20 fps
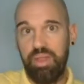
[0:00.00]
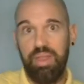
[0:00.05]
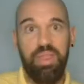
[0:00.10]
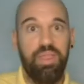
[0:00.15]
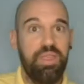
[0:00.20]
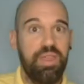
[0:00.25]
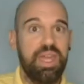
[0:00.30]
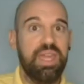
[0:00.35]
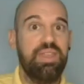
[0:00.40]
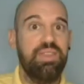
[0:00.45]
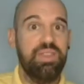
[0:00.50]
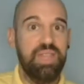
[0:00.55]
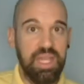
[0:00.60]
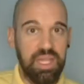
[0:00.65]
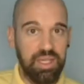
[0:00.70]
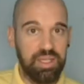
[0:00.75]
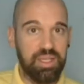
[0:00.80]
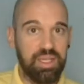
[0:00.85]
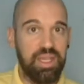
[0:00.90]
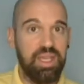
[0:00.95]
they
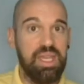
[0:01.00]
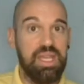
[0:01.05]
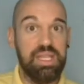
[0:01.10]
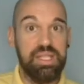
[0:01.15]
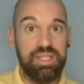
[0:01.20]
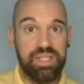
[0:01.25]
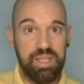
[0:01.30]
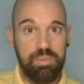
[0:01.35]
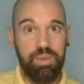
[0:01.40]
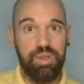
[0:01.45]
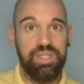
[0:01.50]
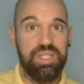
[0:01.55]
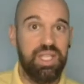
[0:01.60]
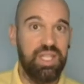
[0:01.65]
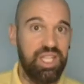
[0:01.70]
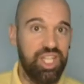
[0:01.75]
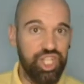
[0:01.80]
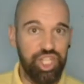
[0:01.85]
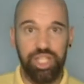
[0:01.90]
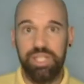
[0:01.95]
think it is the most
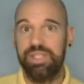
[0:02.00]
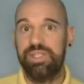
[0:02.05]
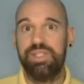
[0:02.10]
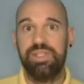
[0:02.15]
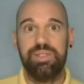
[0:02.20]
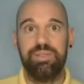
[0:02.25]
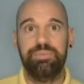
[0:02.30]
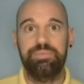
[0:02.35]
delicious.